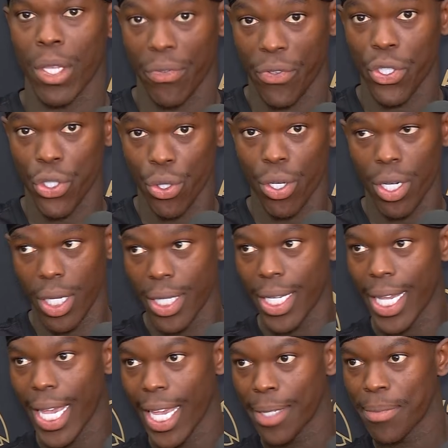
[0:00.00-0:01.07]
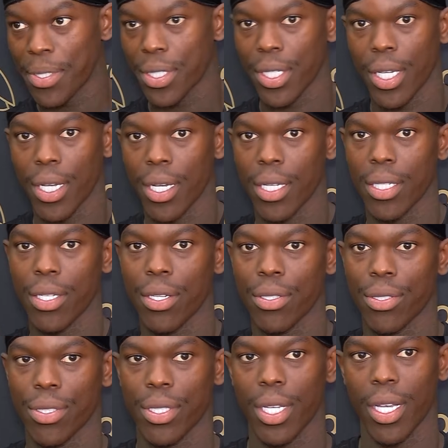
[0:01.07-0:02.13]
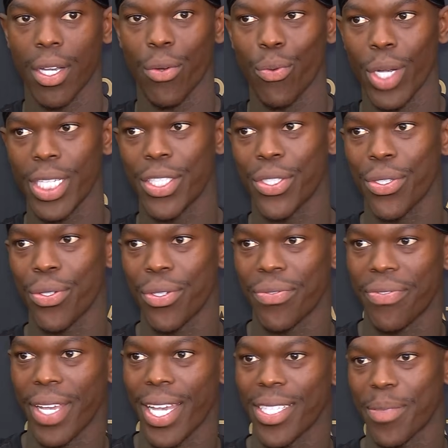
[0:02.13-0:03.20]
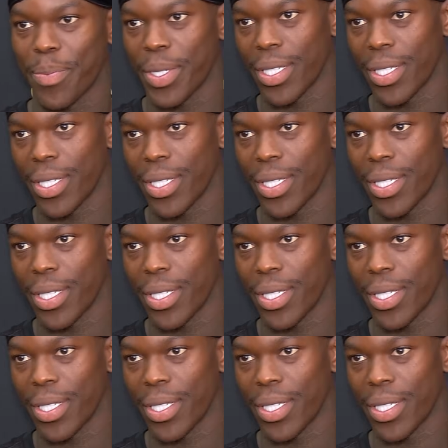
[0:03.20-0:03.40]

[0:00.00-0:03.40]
For sure. In the games, it goes way too fast.